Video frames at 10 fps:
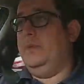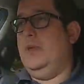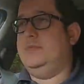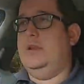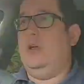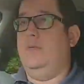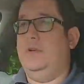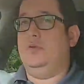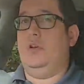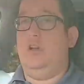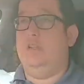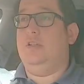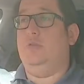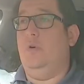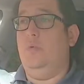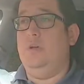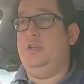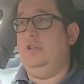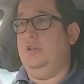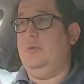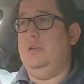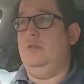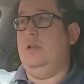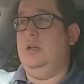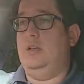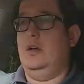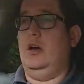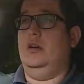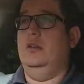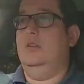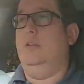There's been no official guidance as to what we should be doing in car.